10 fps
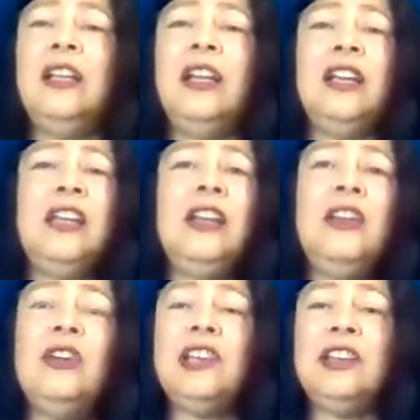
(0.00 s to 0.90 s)
And he
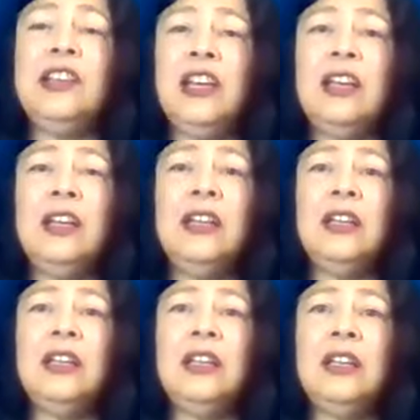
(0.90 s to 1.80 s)
looked at her.
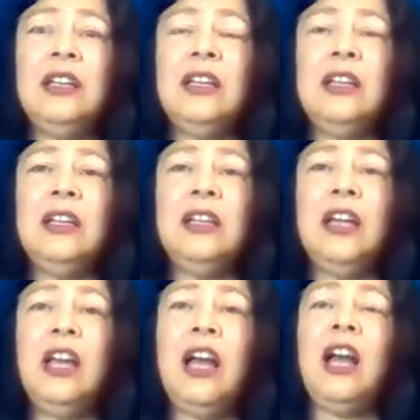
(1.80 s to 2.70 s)

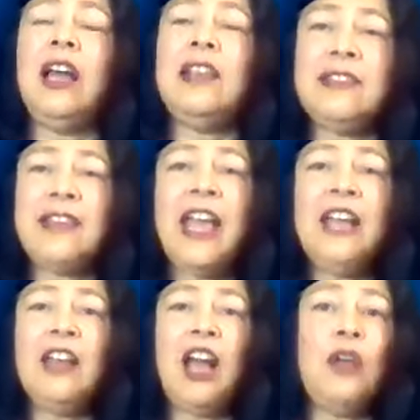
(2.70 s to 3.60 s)
"I
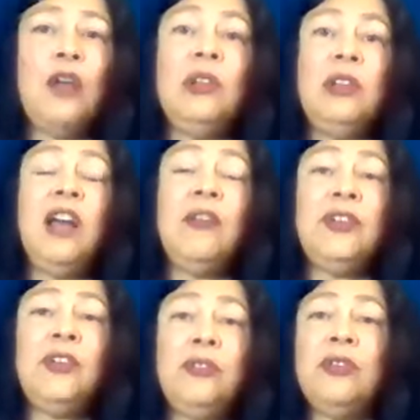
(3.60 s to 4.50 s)
said I will love
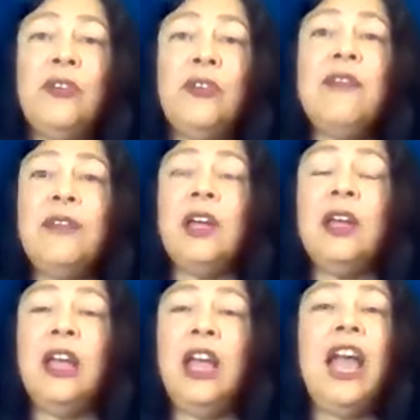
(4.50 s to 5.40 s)
you
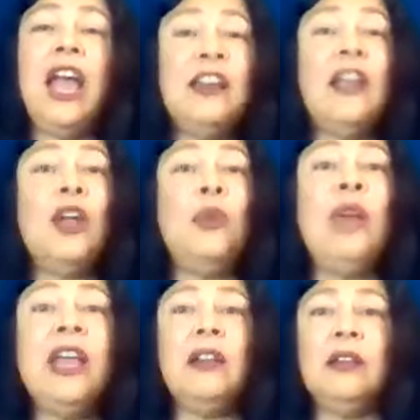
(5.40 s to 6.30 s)
forever, and I
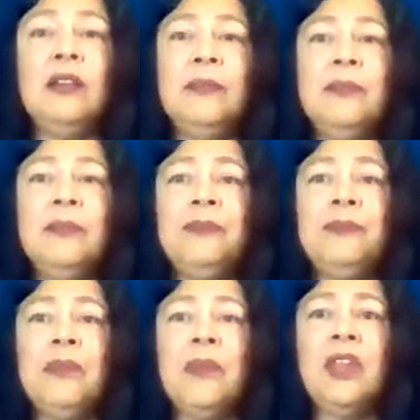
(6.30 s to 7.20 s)
will.
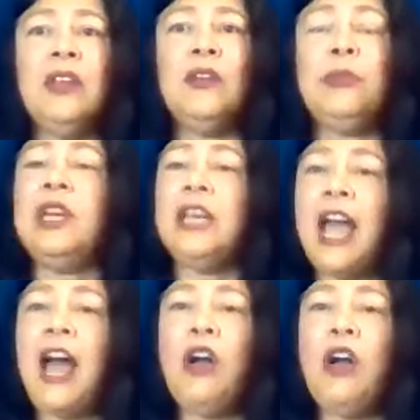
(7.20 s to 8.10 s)
But
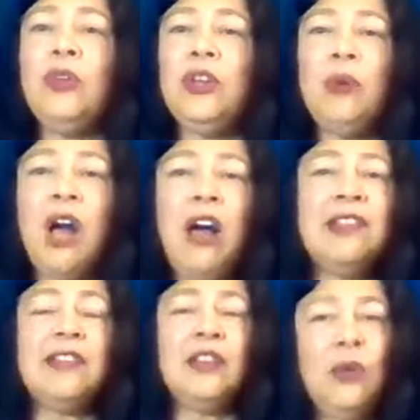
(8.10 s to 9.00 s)
now you
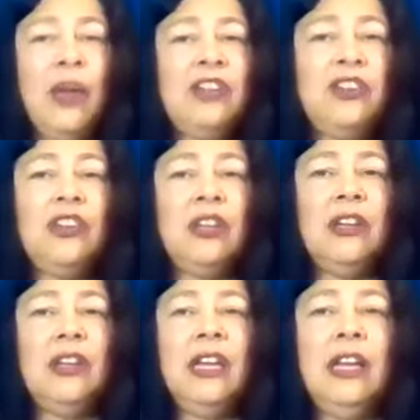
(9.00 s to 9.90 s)
ask the
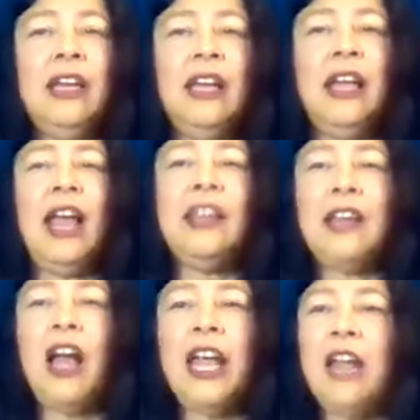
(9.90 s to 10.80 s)
question, and
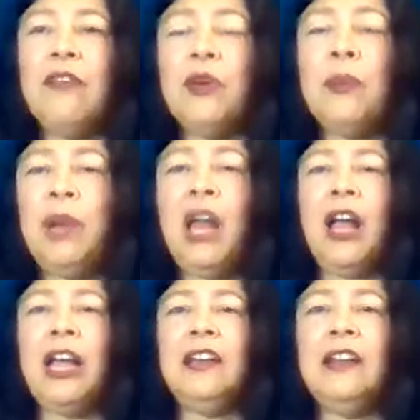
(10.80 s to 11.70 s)
I have
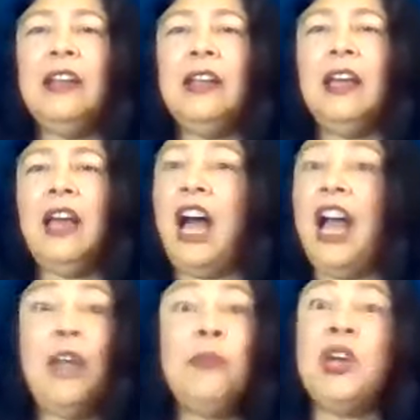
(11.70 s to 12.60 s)
replied.
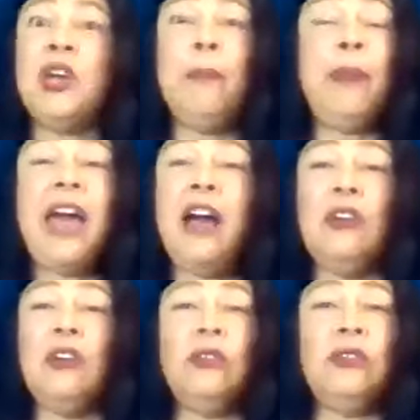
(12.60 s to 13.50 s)
I am
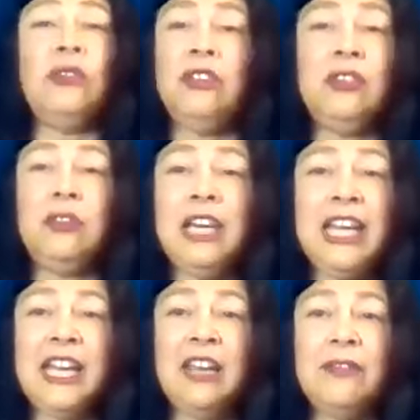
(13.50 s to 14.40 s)
compelled to
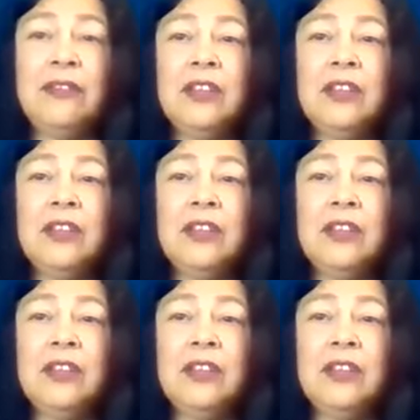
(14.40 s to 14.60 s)
leave."